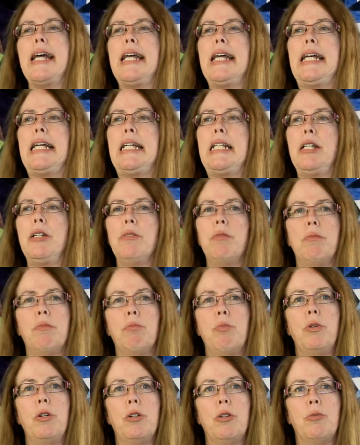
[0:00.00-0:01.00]
and
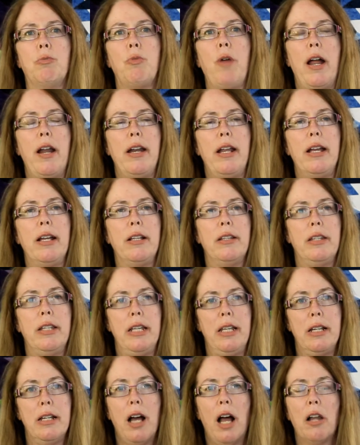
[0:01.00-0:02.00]
we're running
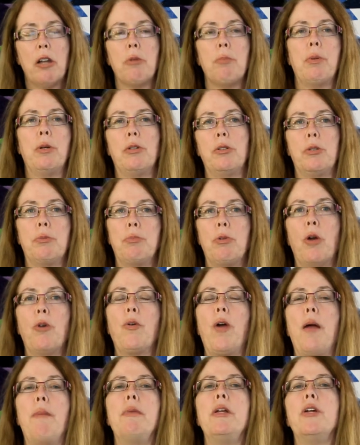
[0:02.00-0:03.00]
the Color Builder
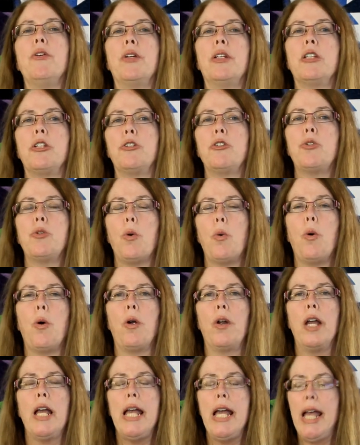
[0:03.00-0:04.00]
program here at the
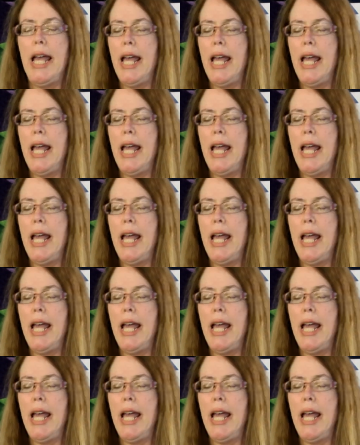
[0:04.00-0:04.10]
store,